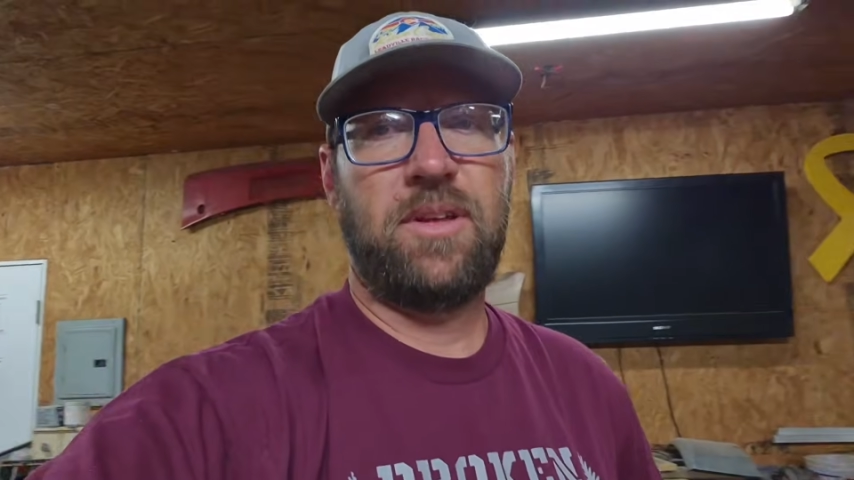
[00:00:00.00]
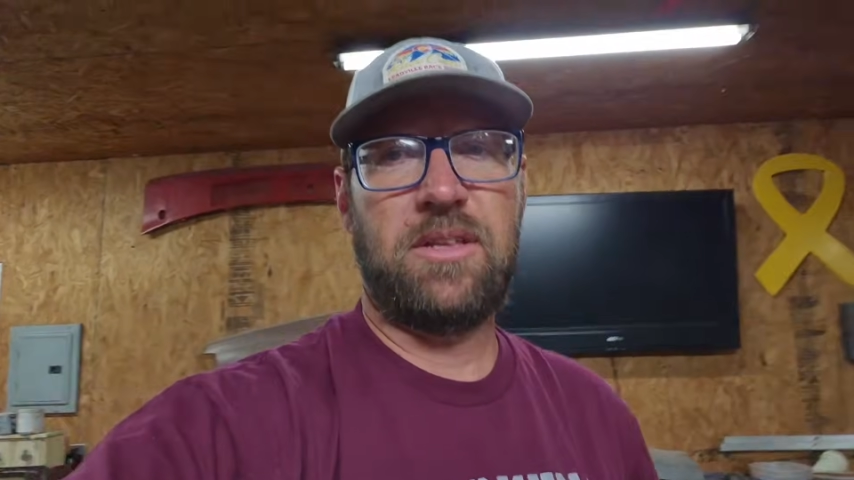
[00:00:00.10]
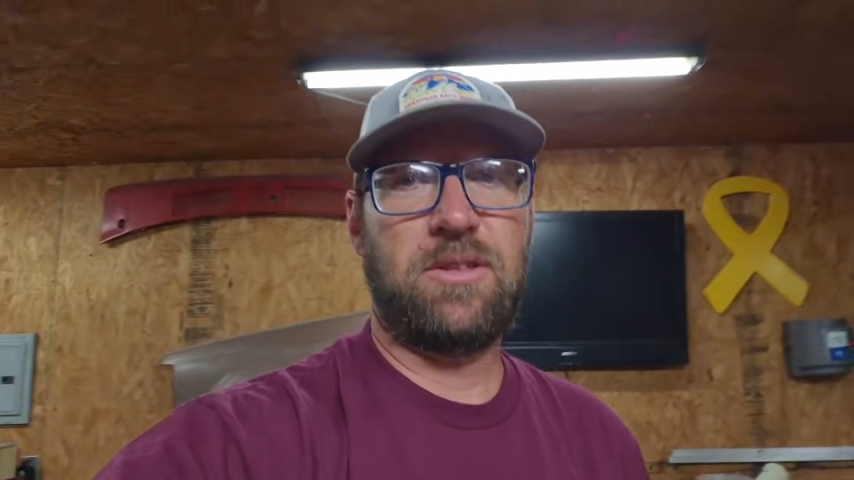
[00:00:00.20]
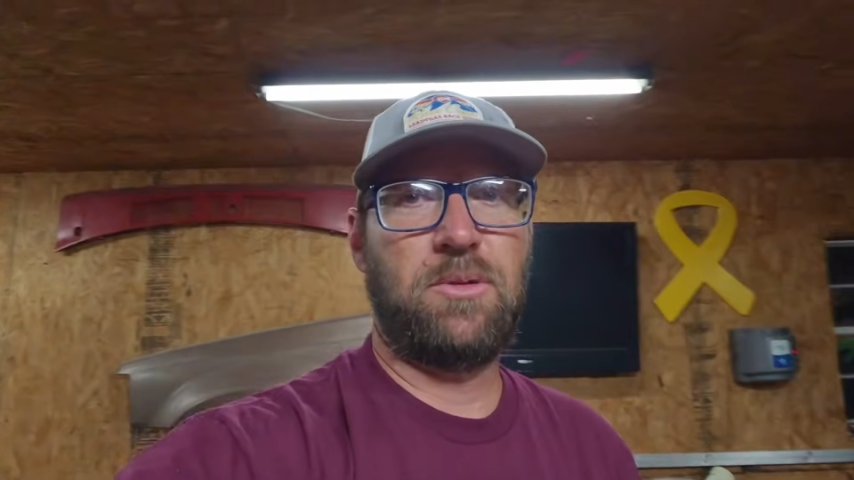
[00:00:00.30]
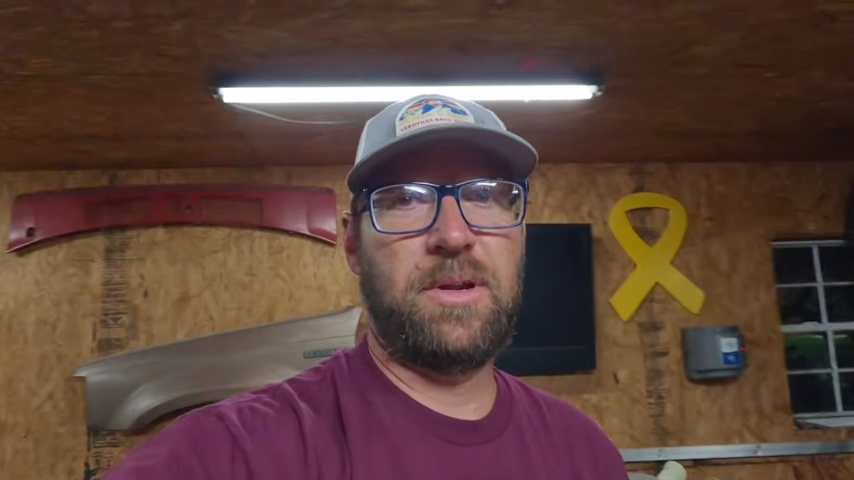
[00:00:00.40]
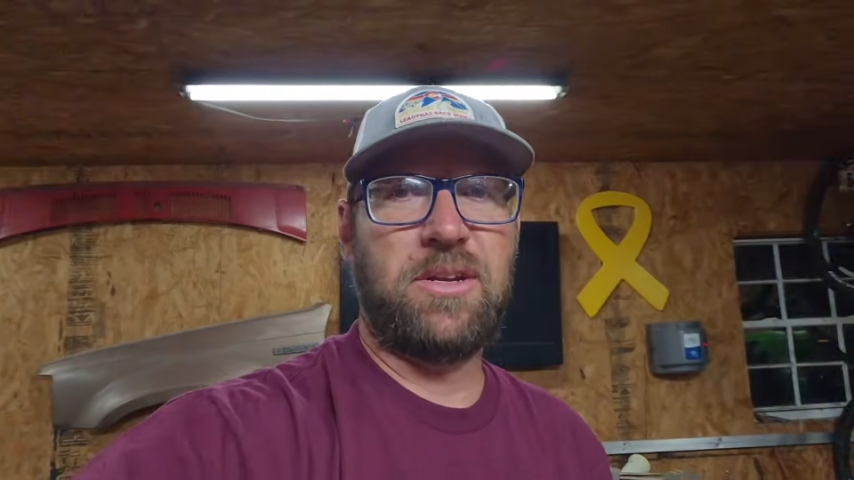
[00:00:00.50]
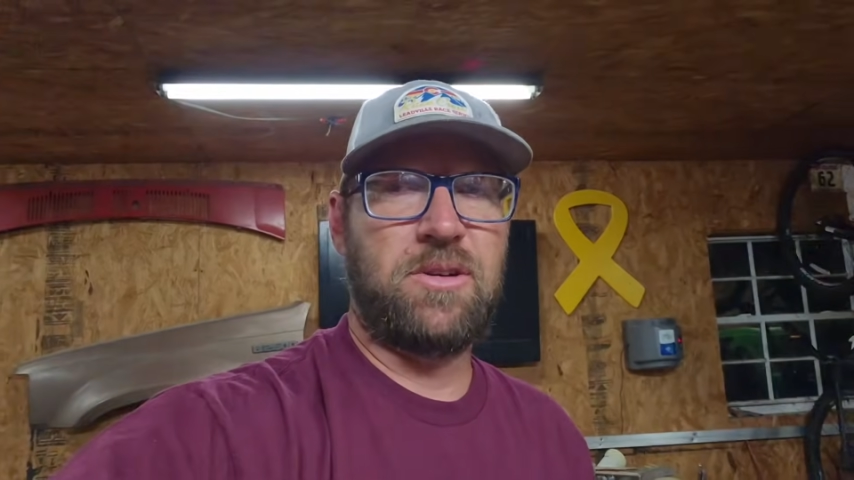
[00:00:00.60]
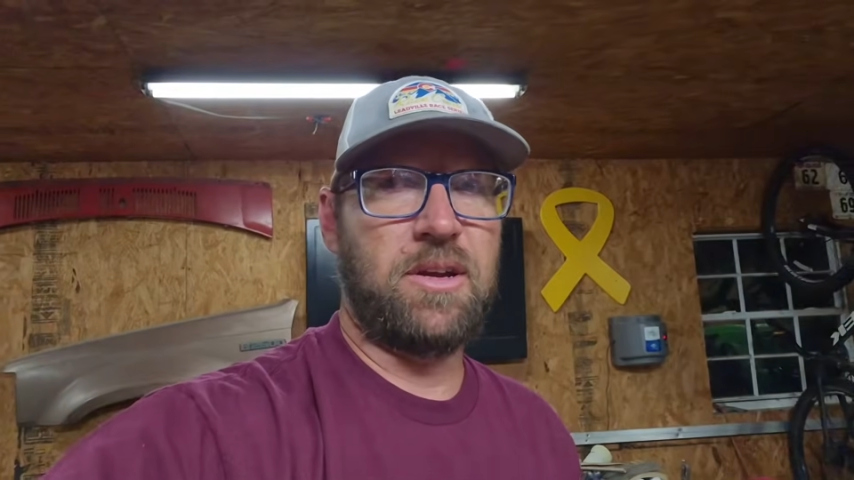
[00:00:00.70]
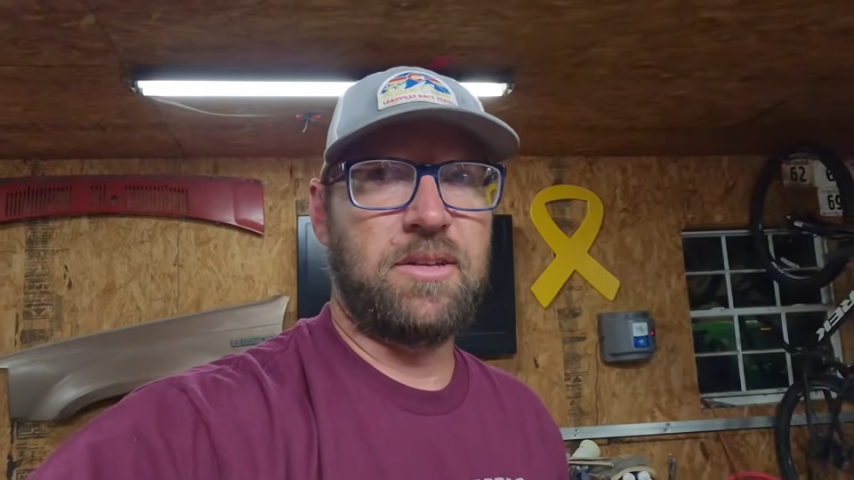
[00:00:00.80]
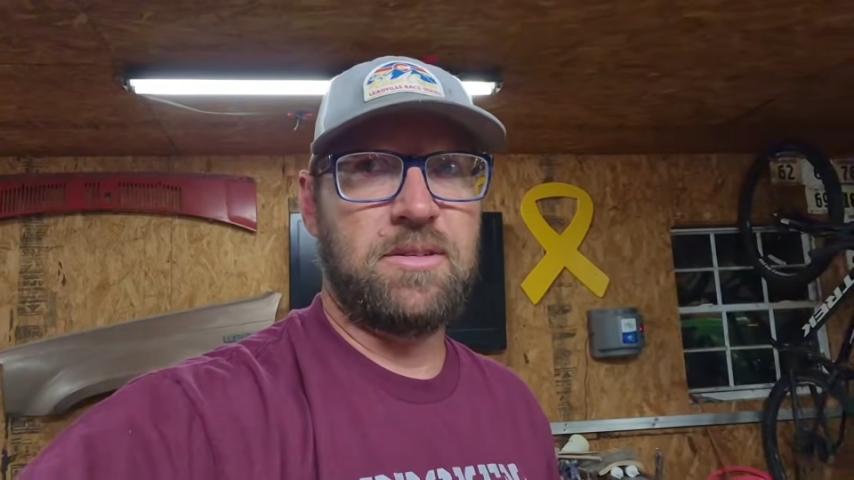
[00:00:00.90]
It's a little mini
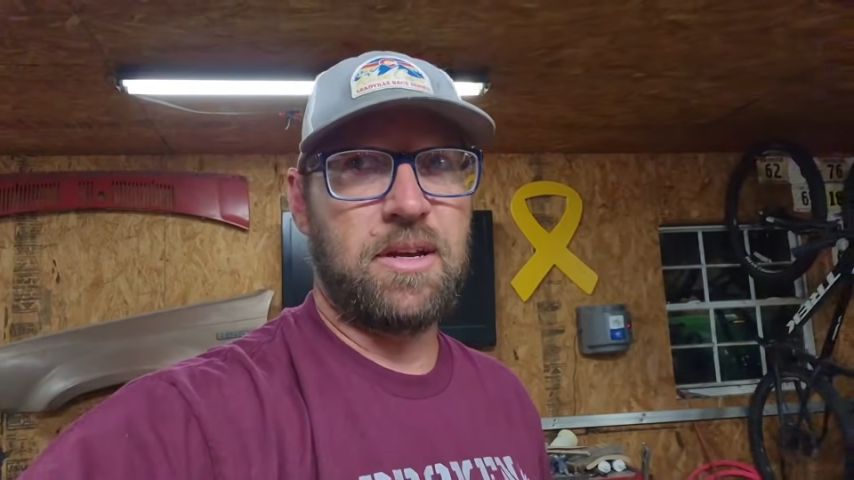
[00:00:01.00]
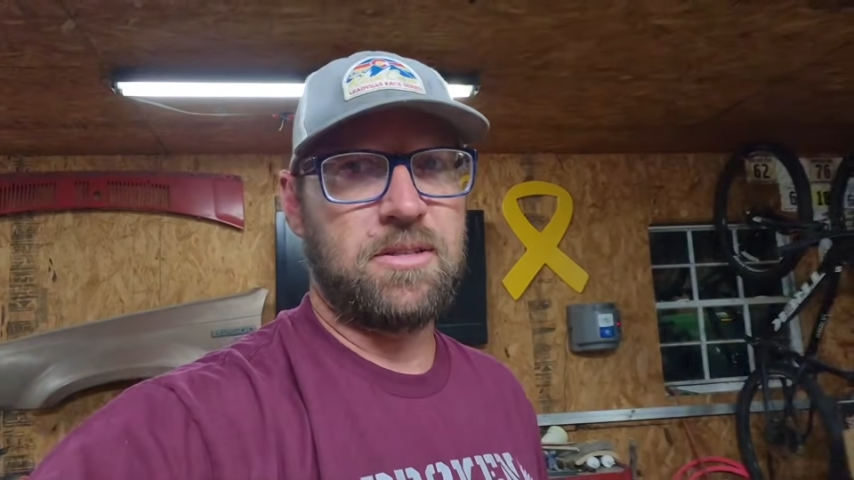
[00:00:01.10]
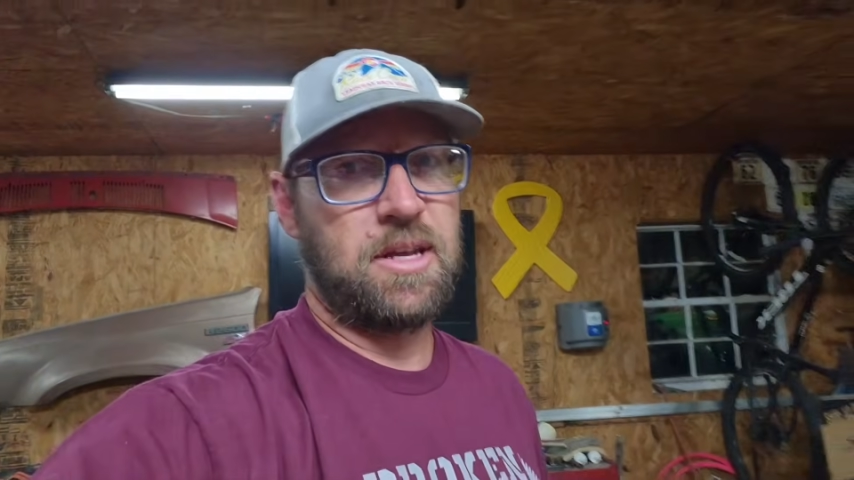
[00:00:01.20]
truck. It's not gonna